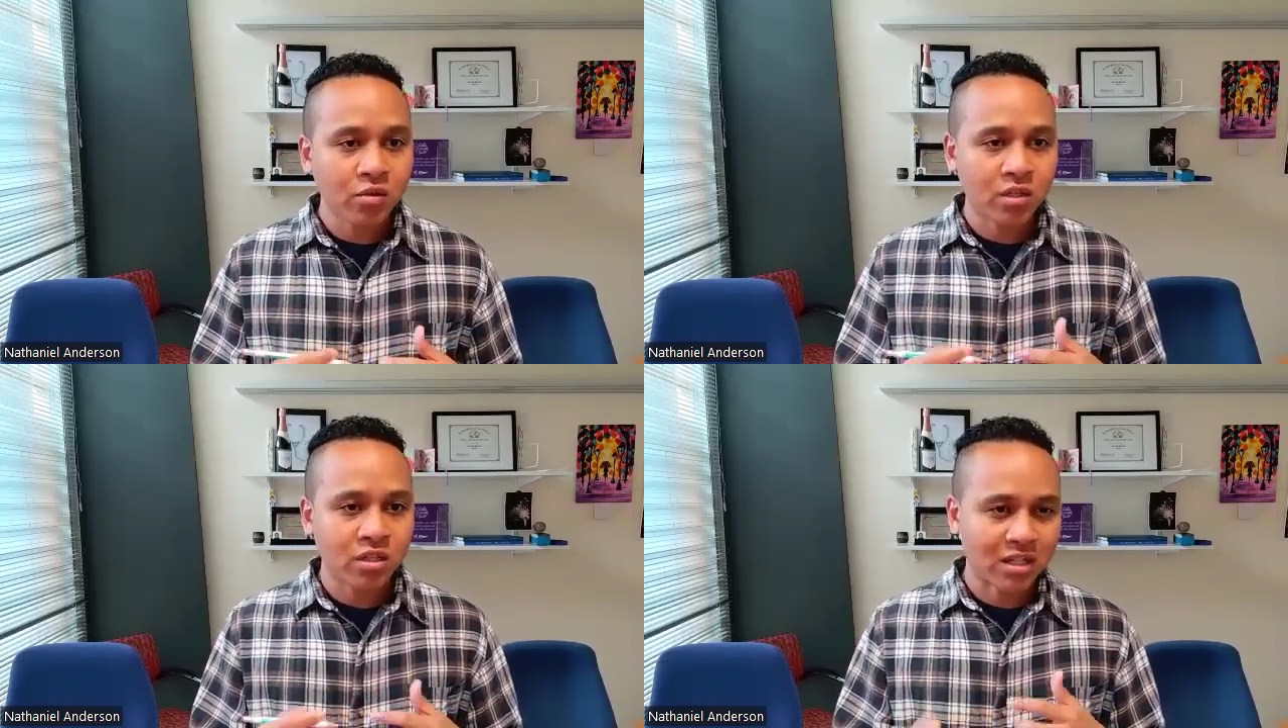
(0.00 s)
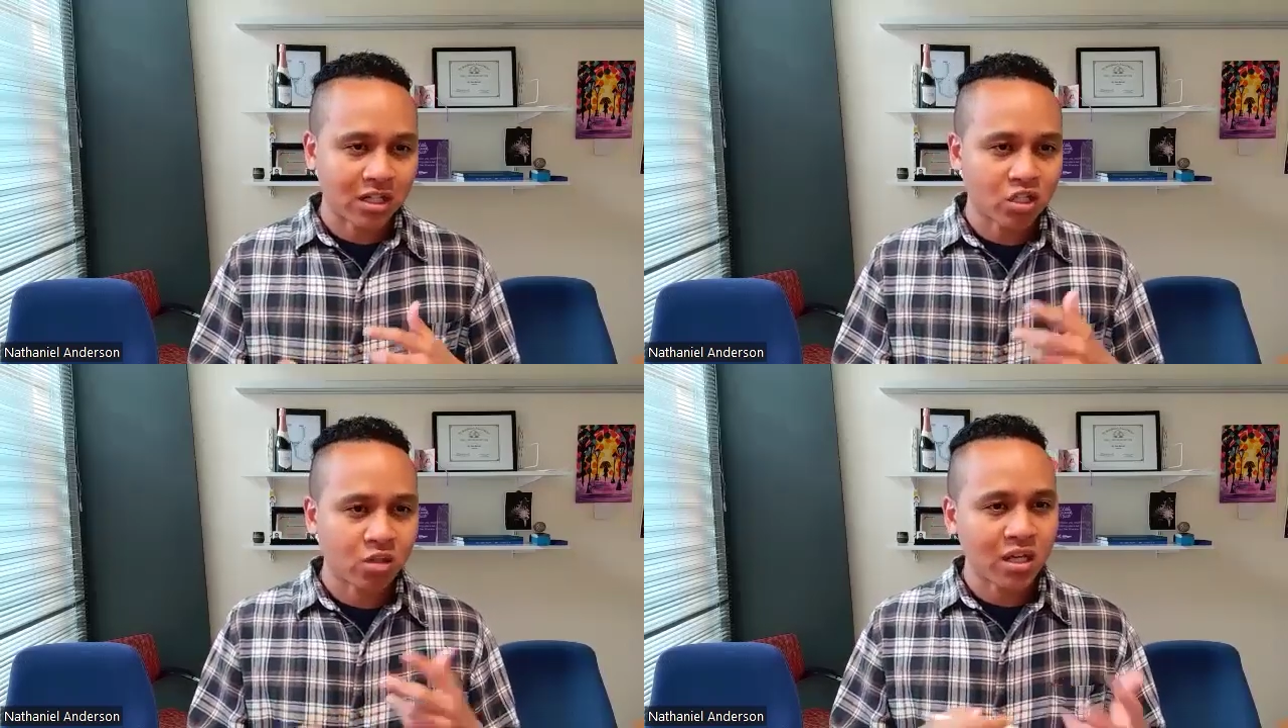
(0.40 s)
which is like a
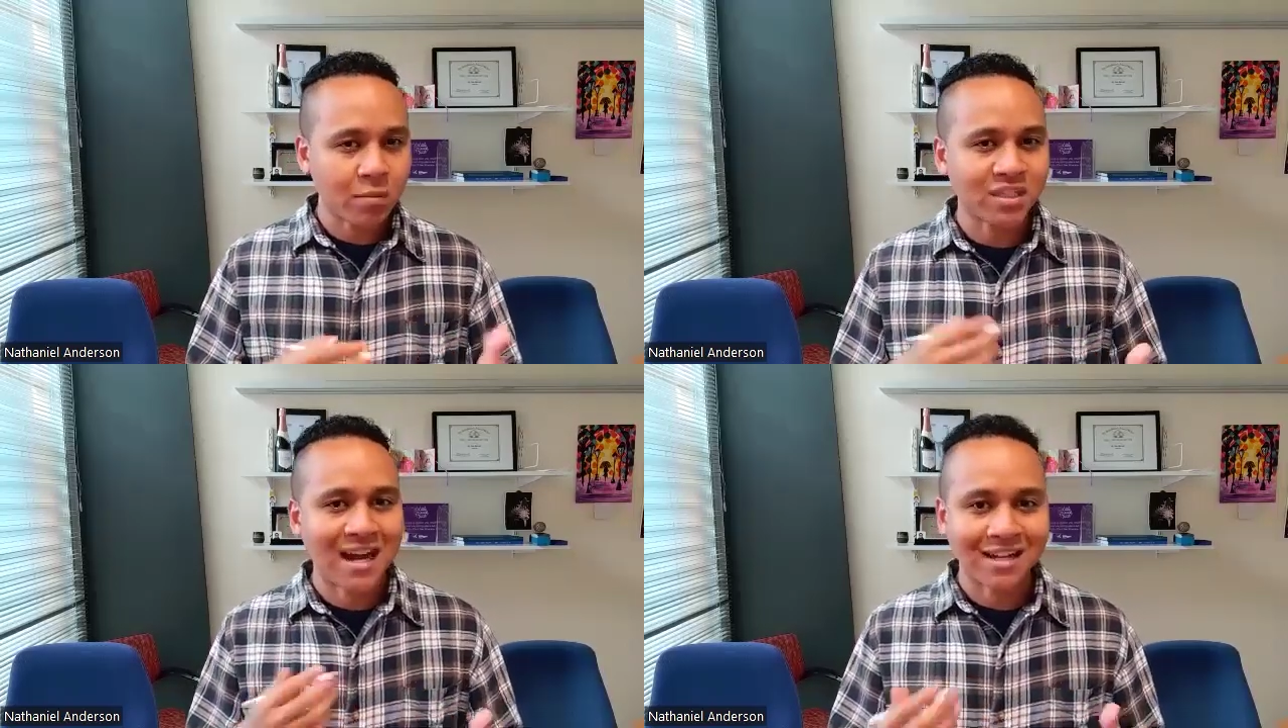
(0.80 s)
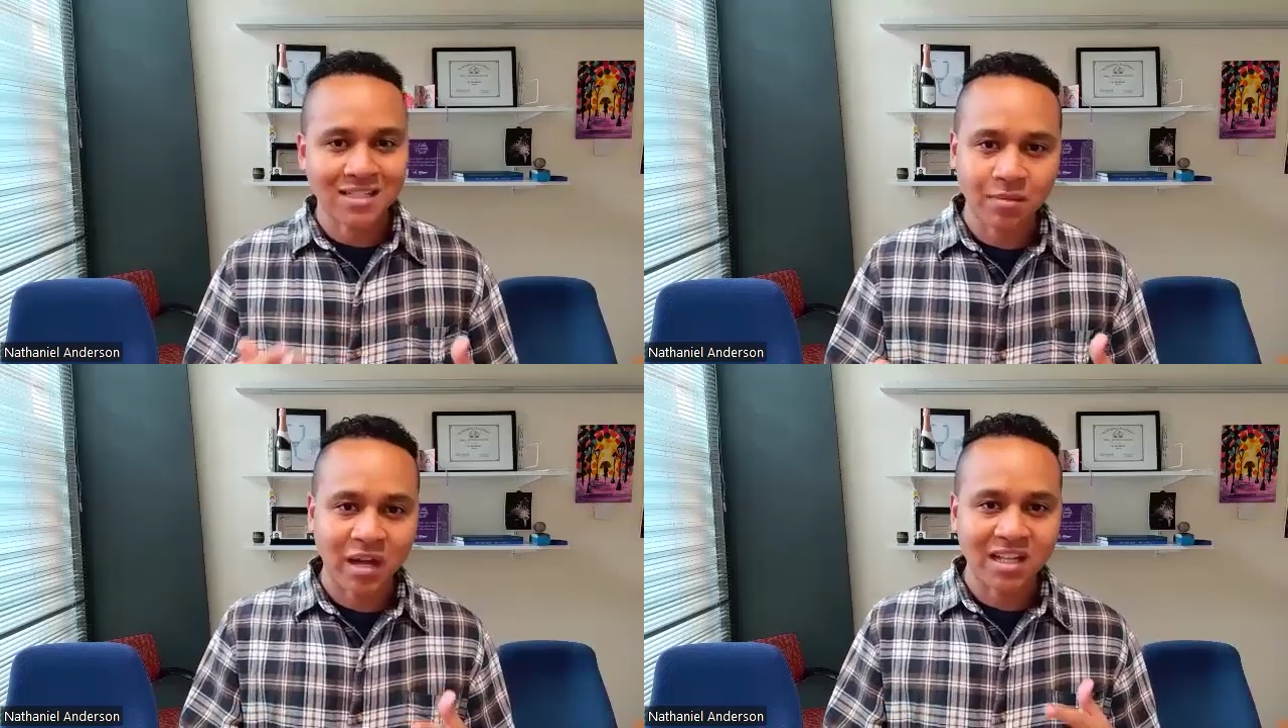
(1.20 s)
sodium
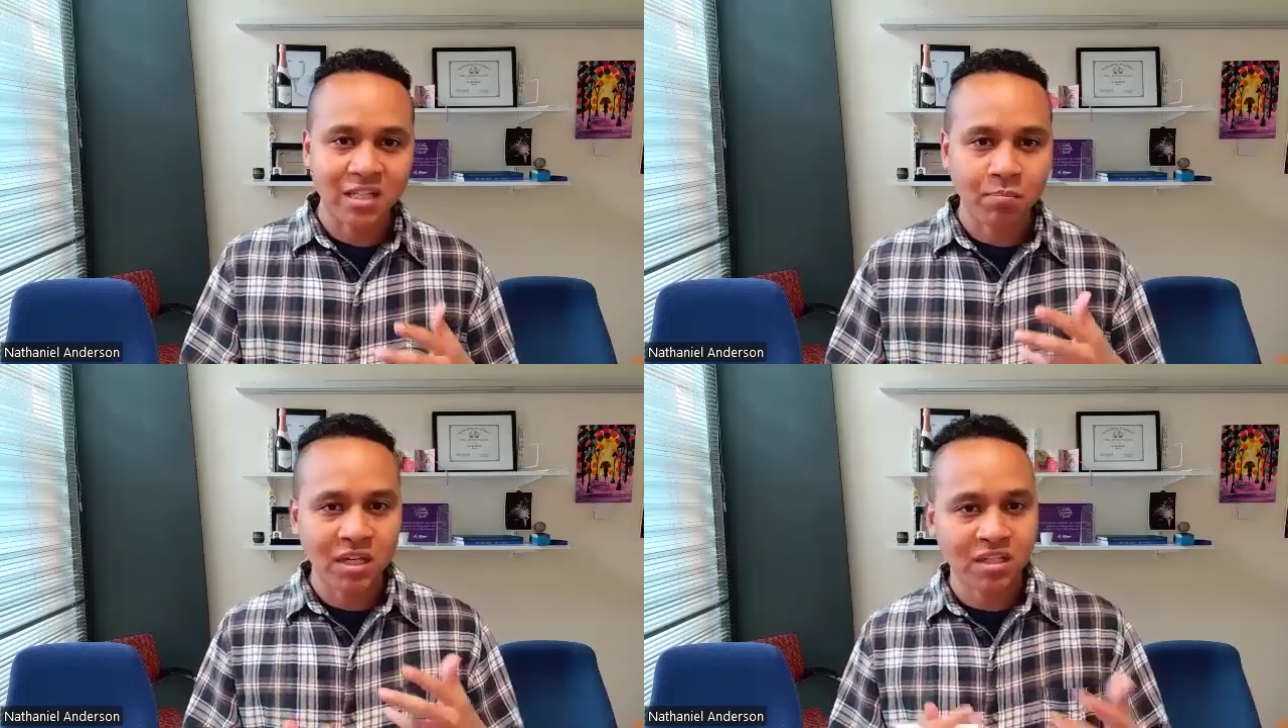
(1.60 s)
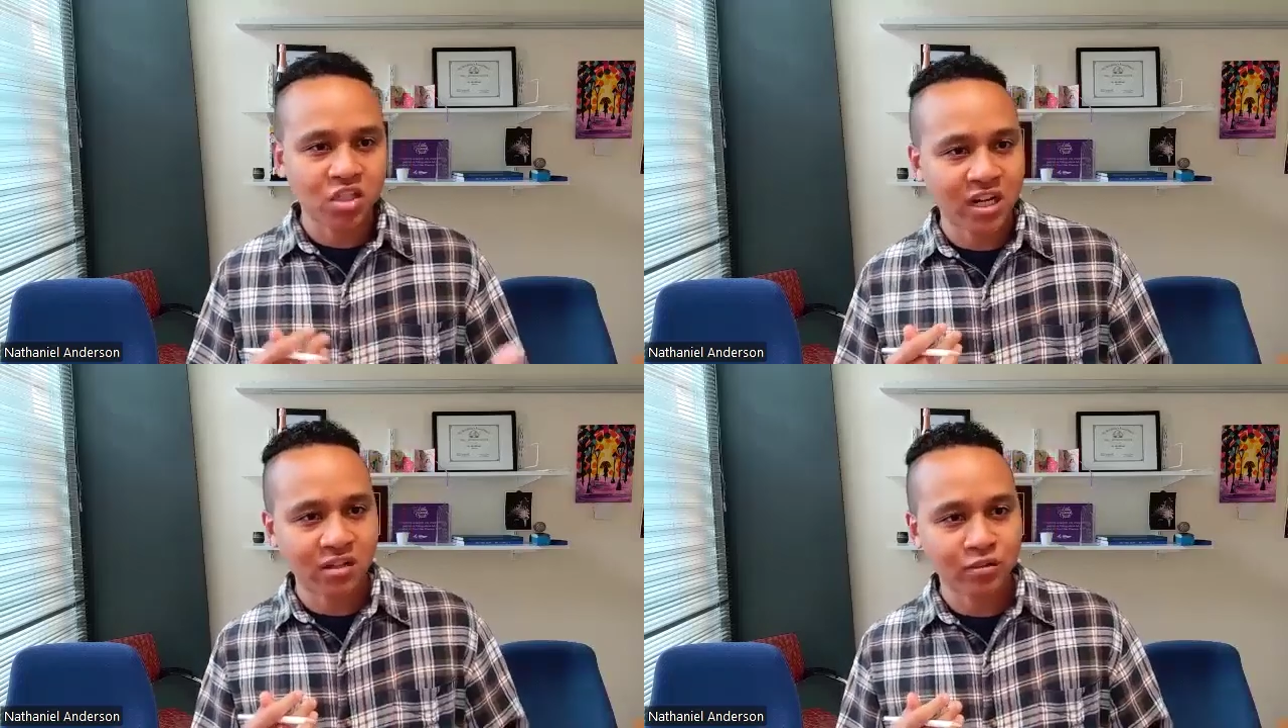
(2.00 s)
potassium ATPase
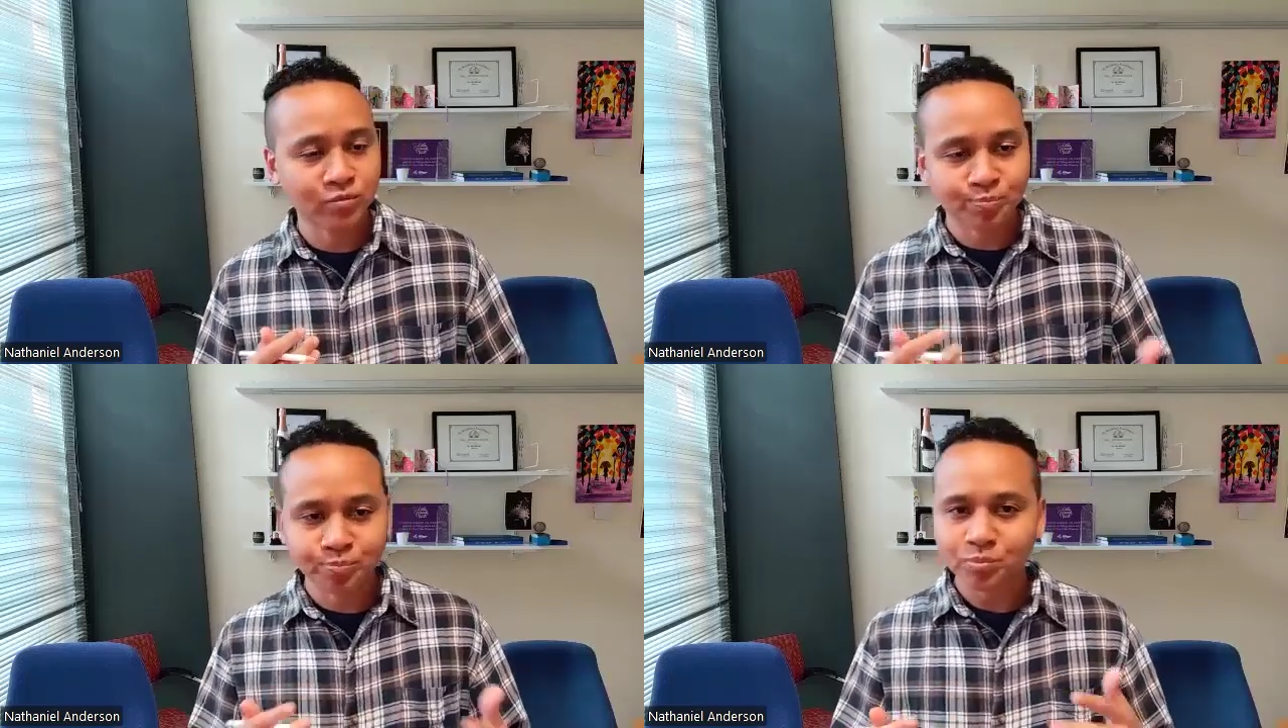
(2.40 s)
channel.